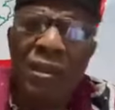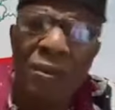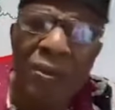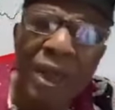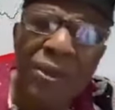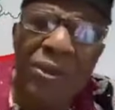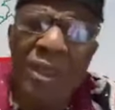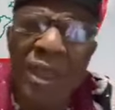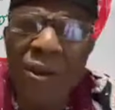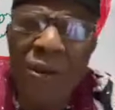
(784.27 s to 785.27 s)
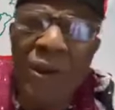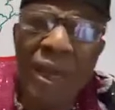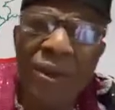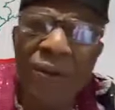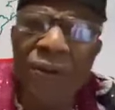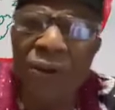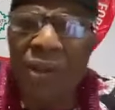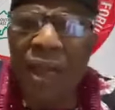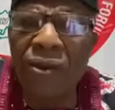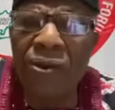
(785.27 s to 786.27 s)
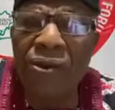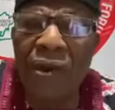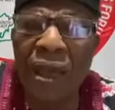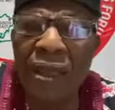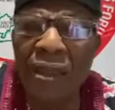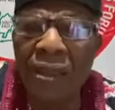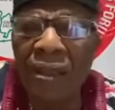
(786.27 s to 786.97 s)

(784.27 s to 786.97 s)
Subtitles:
we are not saying other governors are not trying,